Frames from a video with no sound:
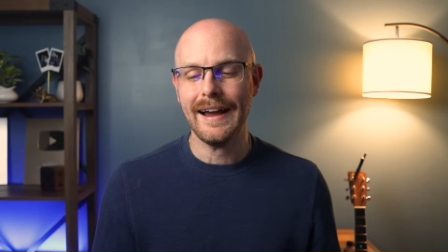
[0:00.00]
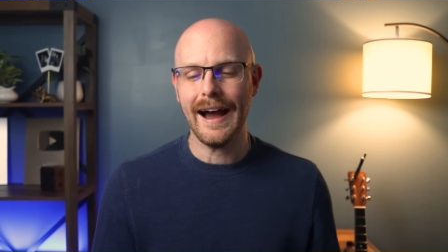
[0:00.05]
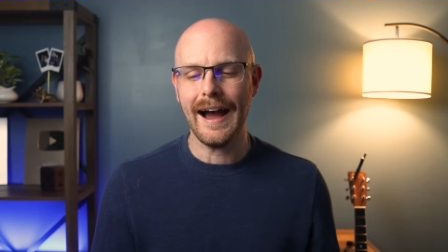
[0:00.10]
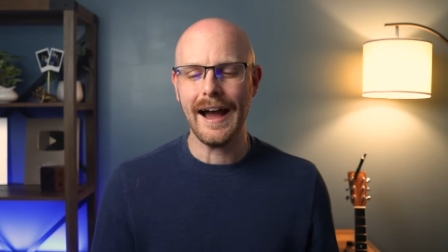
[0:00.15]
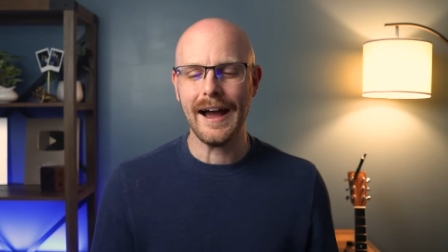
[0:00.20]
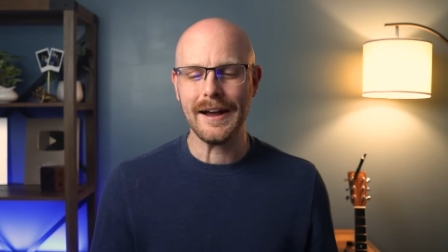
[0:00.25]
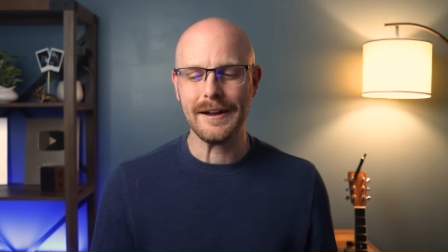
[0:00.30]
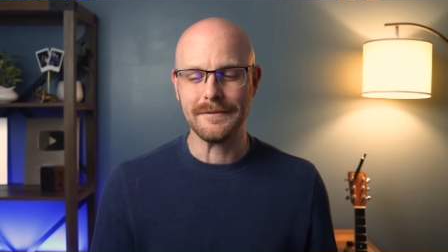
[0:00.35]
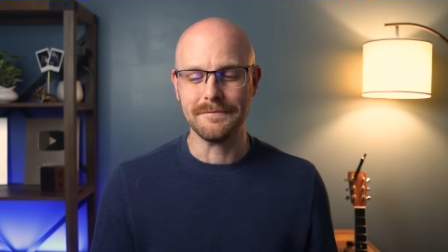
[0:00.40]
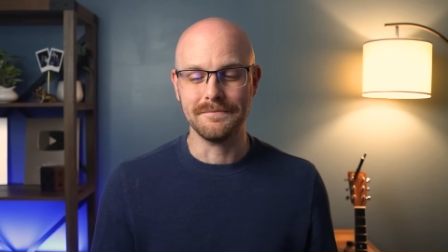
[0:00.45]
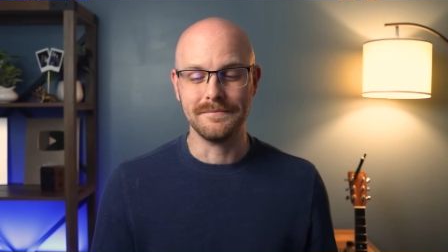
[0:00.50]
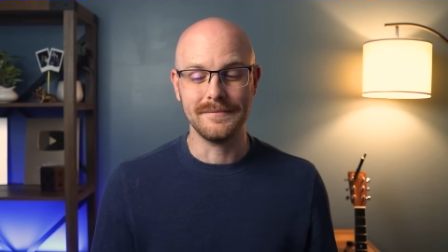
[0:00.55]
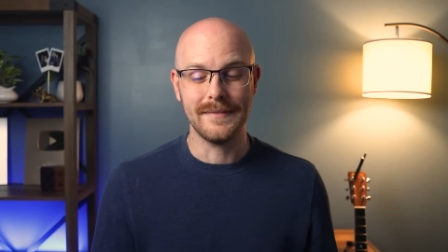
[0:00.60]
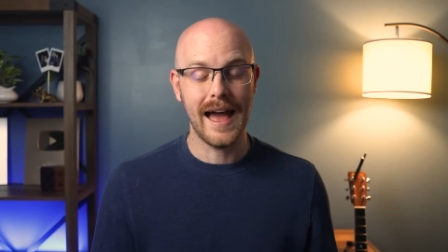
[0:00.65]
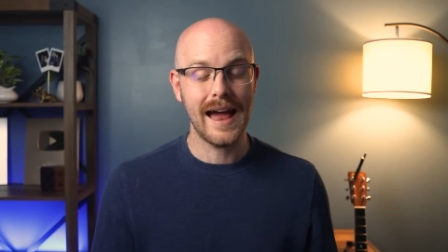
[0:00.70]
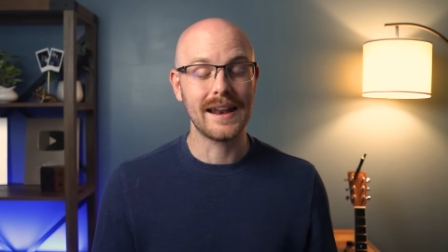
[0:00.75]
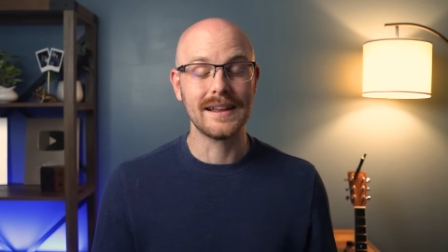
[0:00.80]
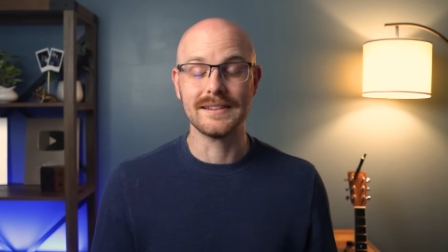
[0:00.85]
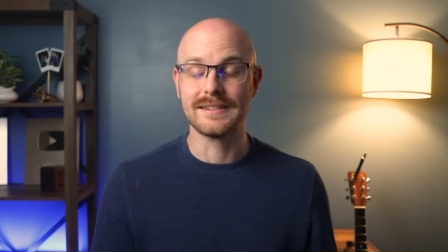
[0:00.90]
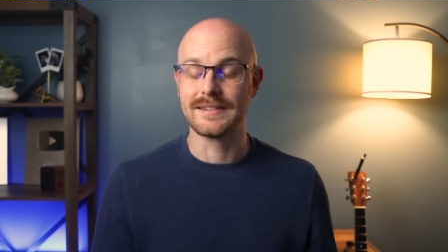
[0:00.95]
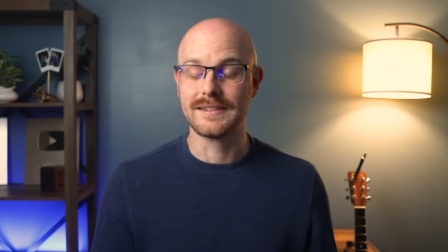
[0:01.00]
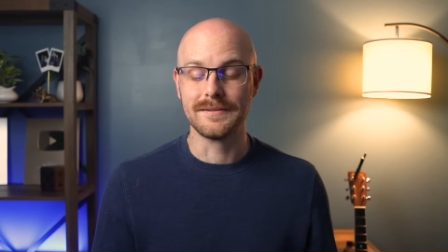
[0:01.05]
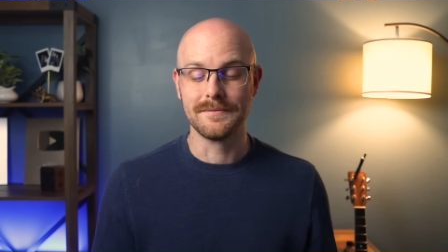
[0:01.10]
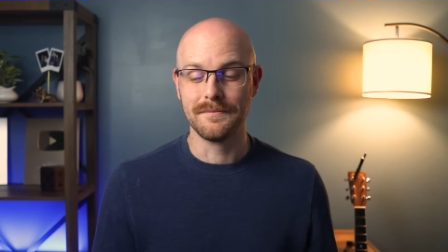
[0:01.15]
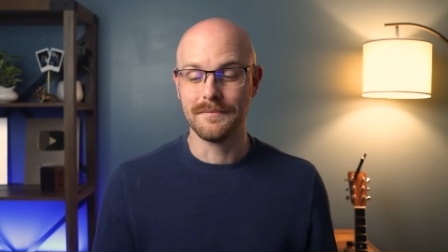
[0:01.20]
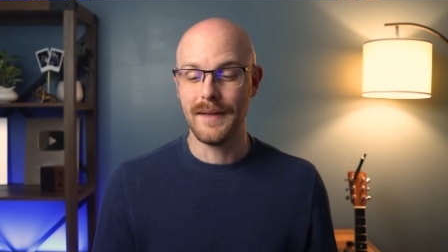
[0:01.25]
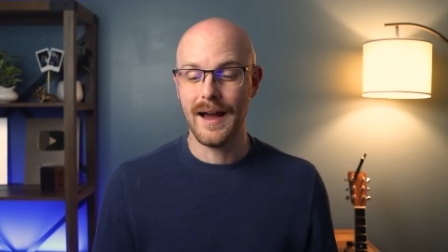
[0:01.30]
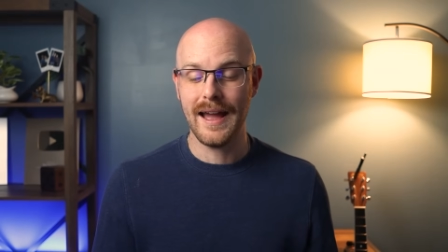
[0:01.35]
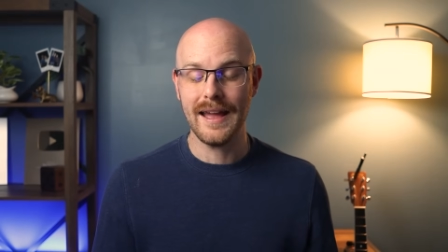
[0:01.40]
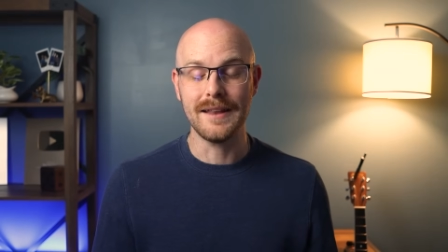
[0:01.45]
Uh, that is,
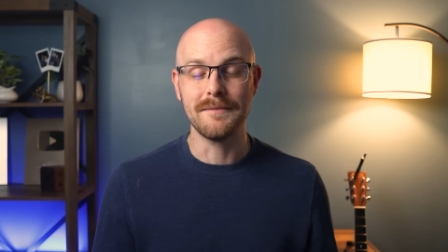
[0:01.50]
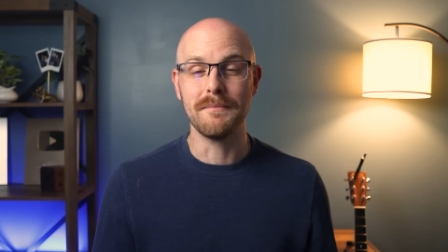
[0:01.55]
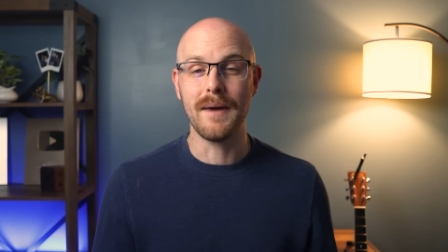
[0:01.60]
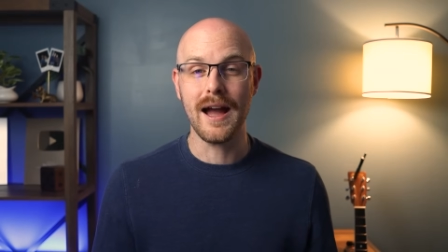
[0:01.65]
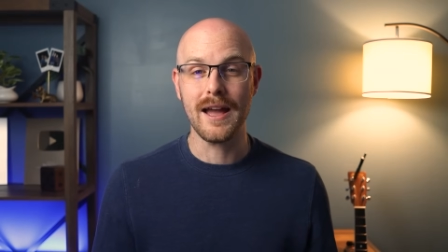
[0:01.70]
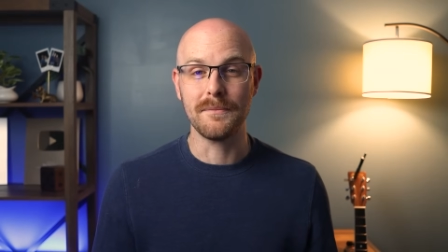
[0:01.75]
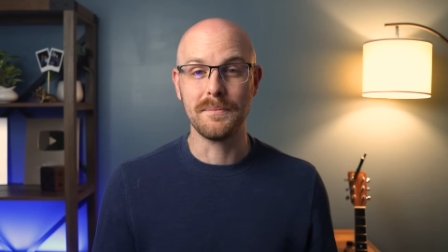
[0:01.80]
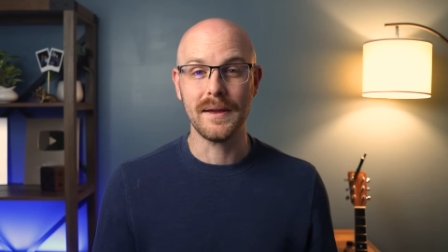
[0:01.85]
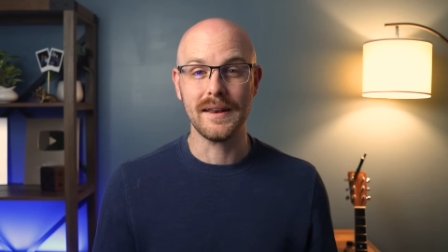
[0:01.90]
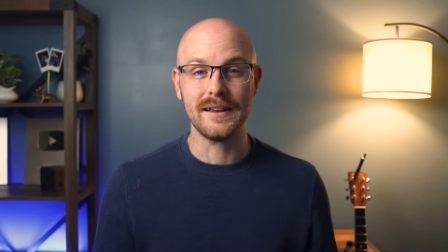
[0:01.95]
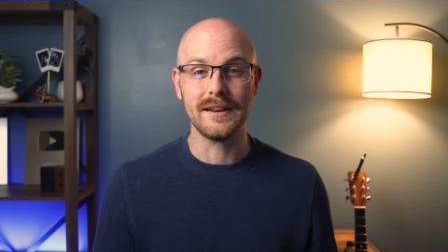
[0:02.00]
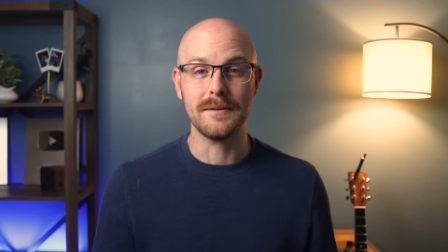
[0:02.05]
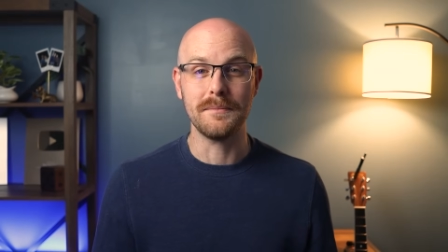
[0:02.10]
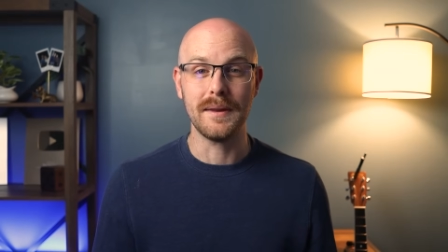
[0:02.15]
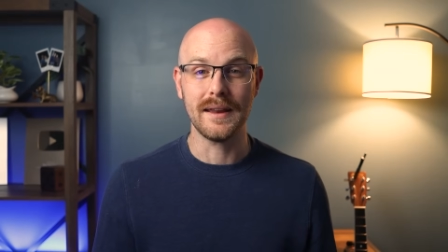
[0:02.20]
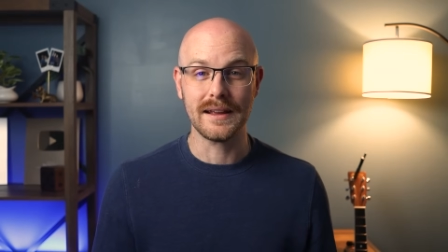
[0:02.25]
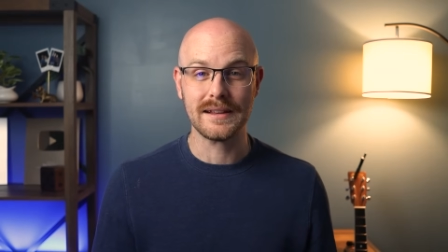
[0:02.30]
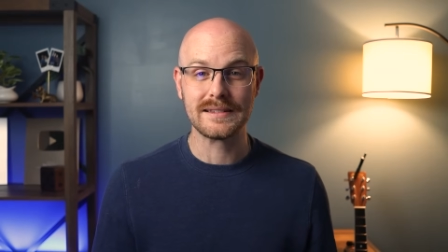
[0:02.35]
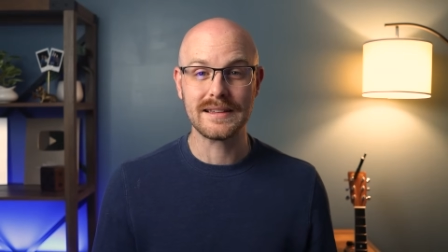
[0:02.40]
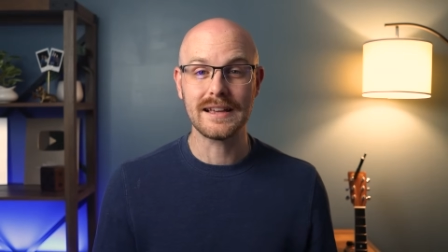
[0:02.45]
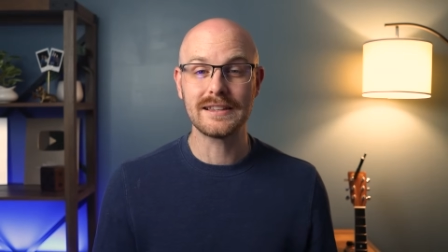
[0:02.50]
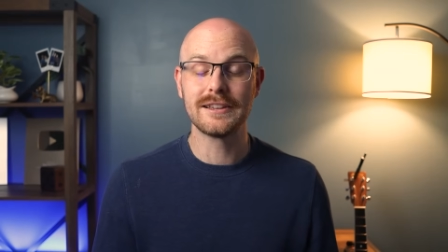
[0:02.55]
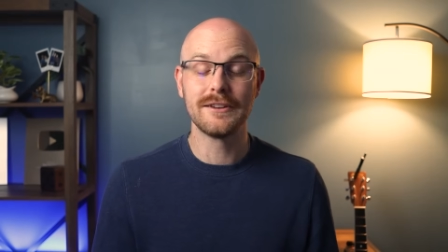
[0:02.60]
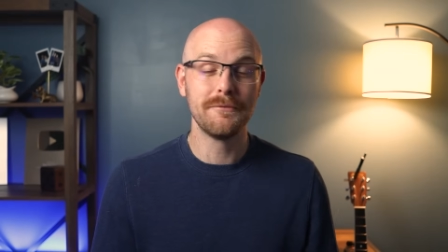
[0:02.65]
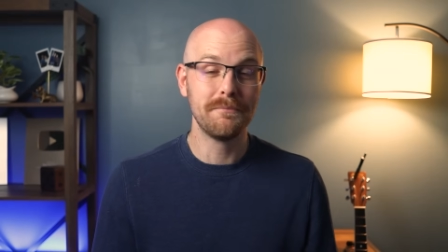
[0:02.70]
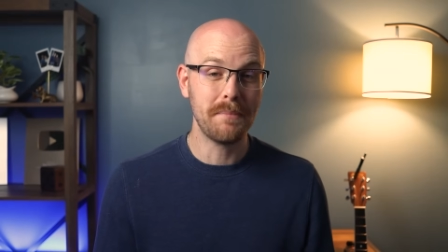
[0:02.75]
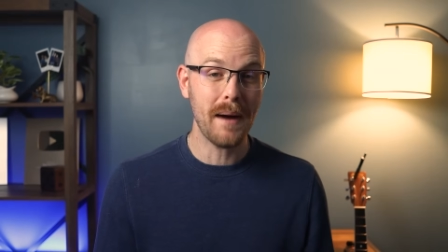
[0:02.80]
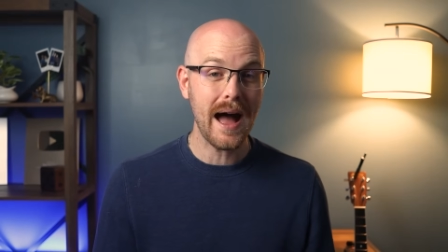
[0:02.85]
in my opinion, a bit excessive,